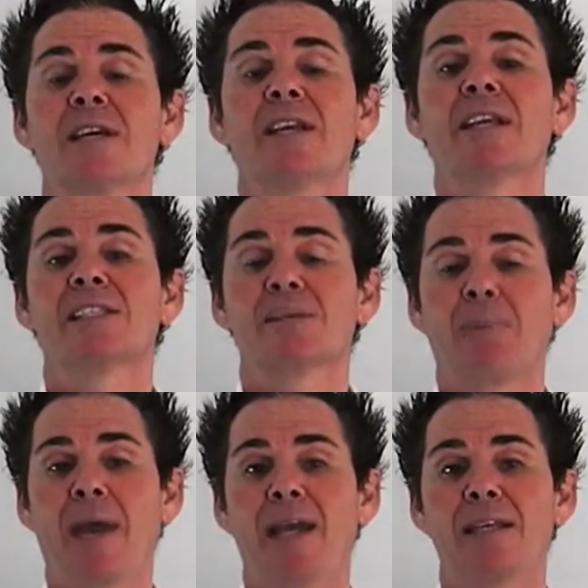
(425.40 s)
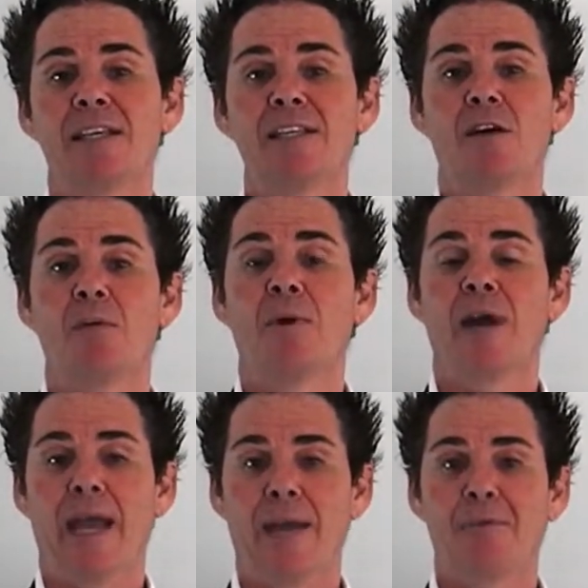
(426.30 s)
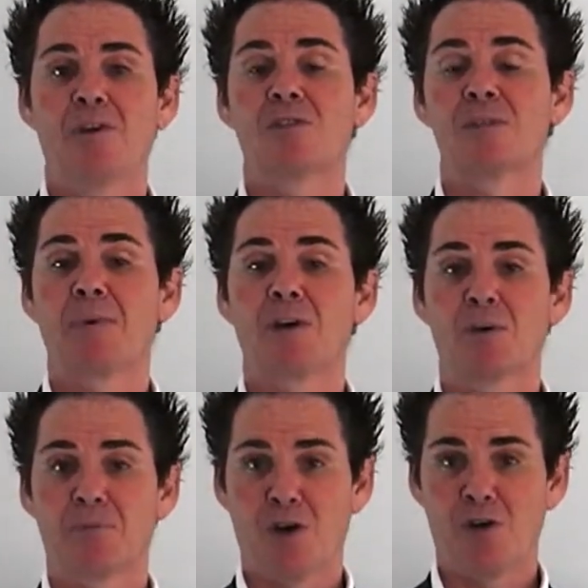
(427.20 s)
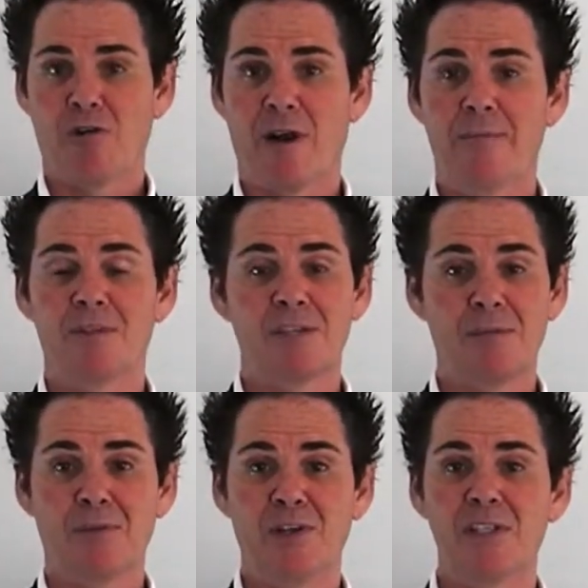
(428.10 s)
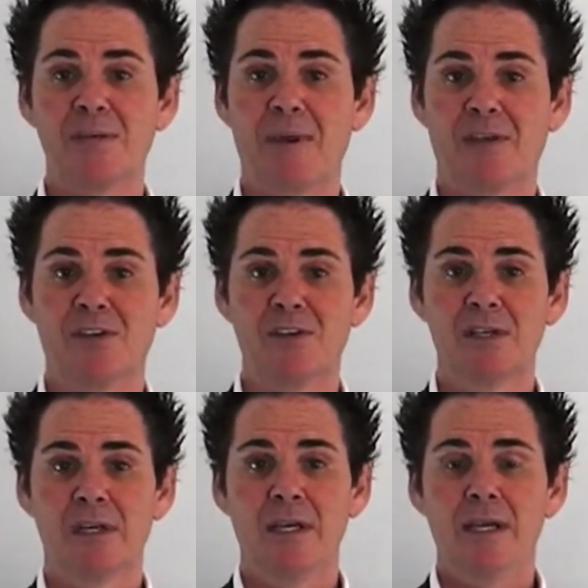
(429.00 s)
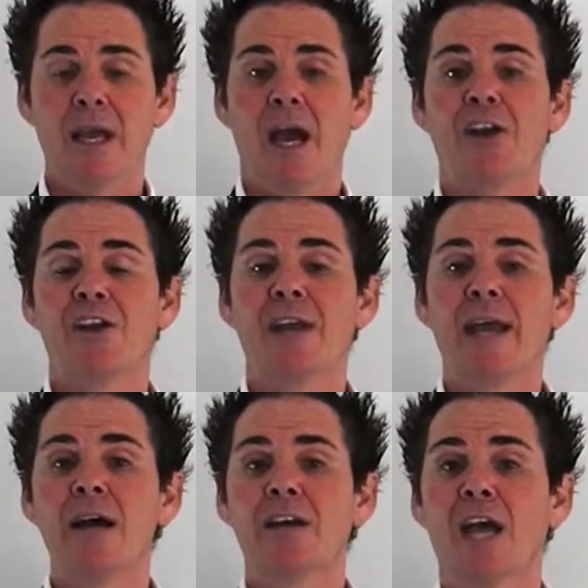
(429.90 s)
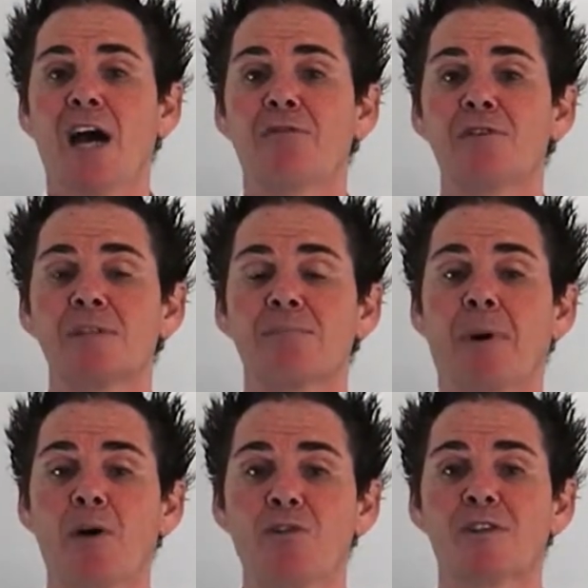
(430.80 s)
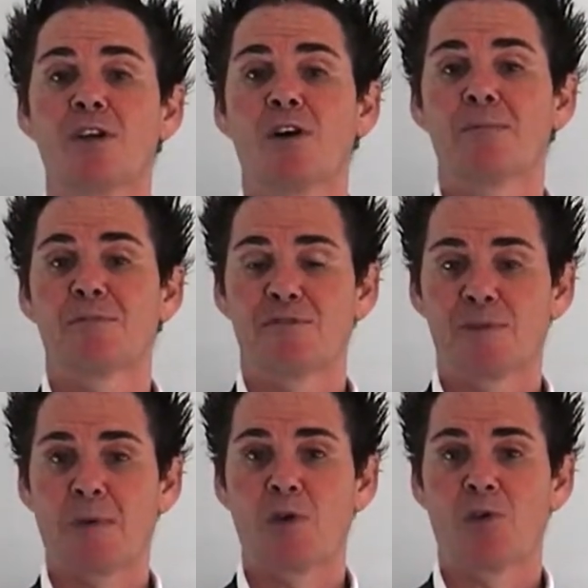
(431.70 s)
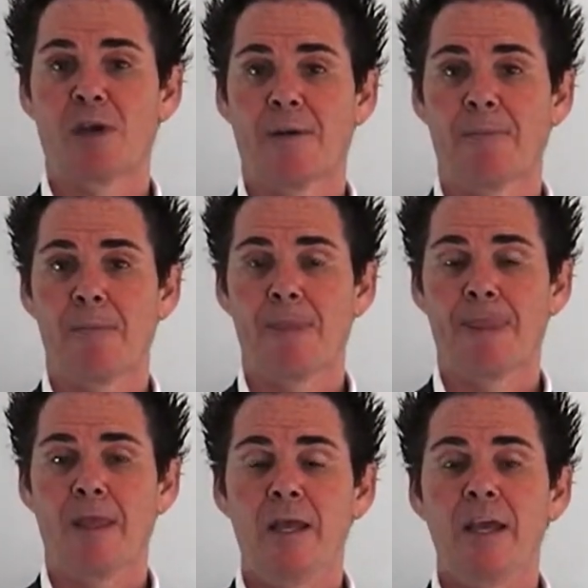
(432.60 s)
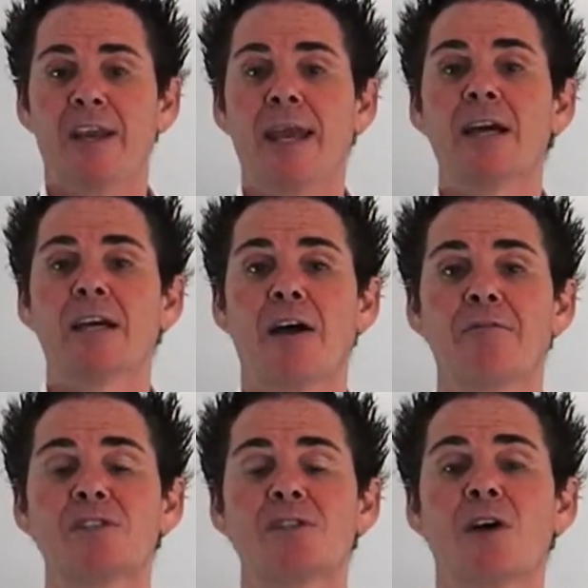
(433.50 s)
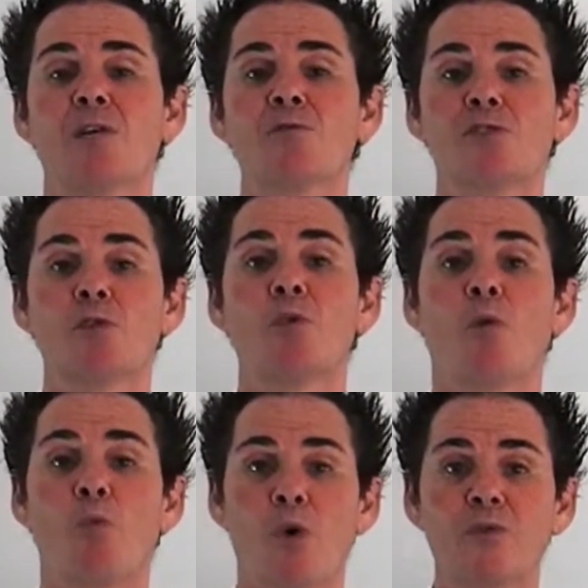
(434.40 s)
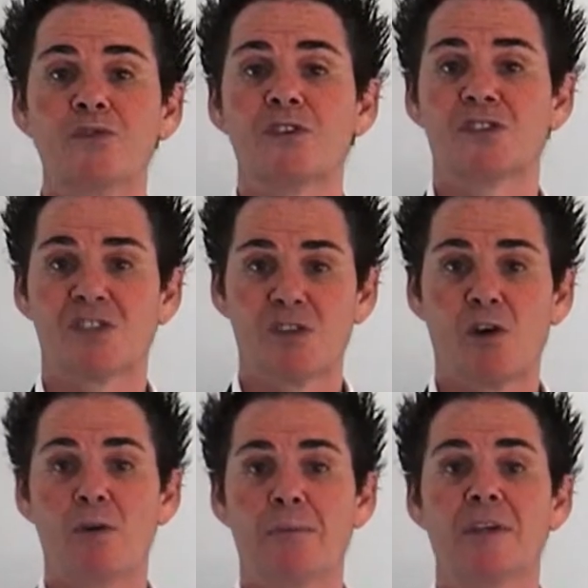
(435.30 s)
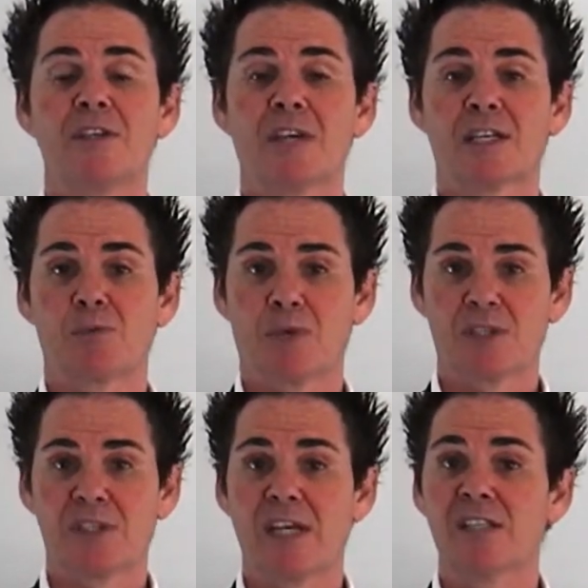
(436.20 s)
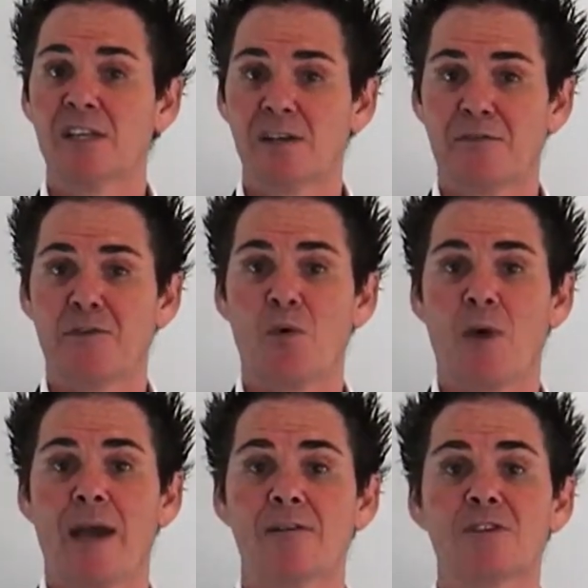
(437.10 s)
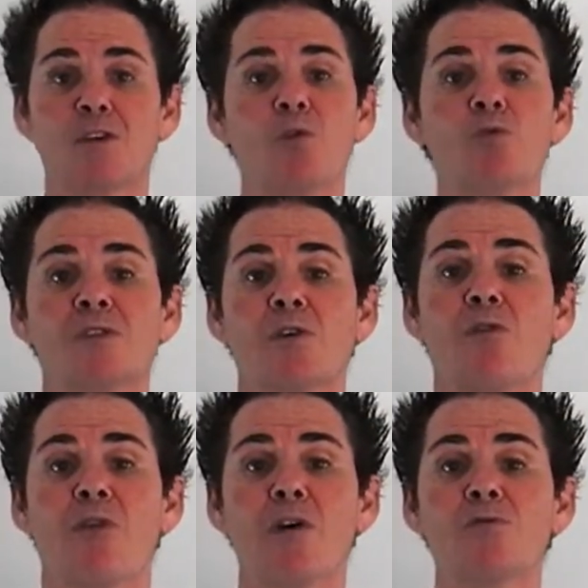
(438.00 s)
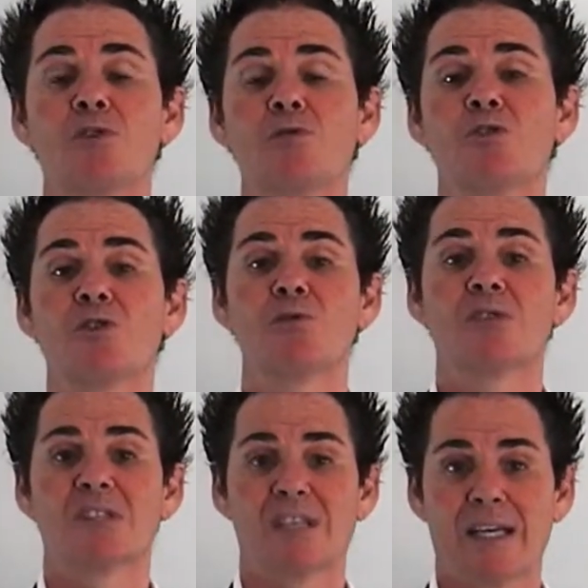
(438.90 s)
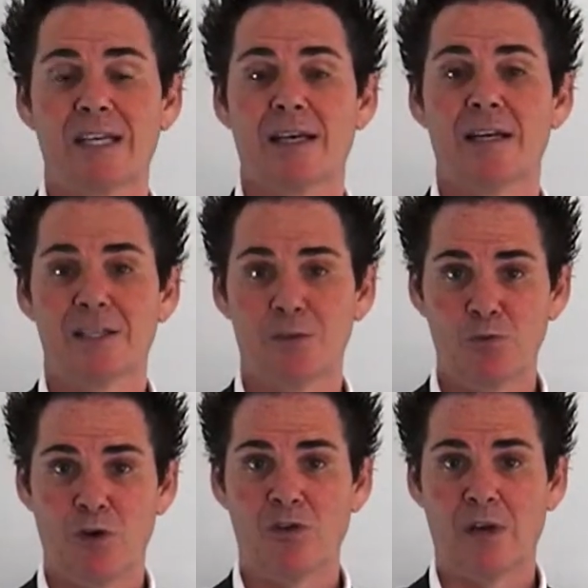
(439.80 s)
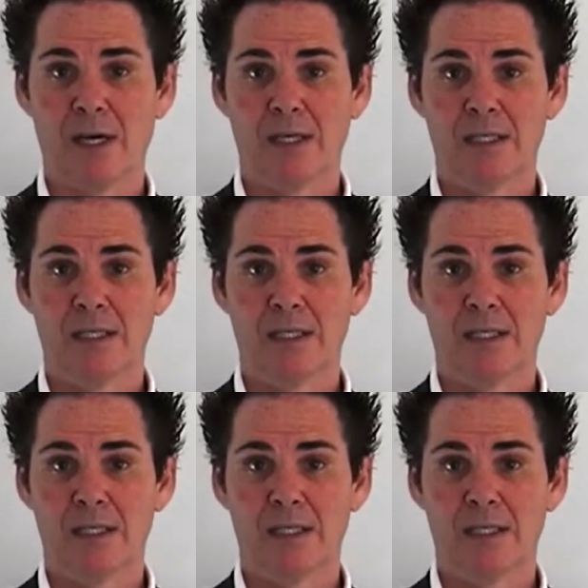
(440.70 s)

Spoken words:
and expanded on my Happy Non-Smoker program, the Simply Easy method, and it now covers both types of smoker. It now covers those who want to stop in just one session in a few hours, and also those who choose to take a little longer.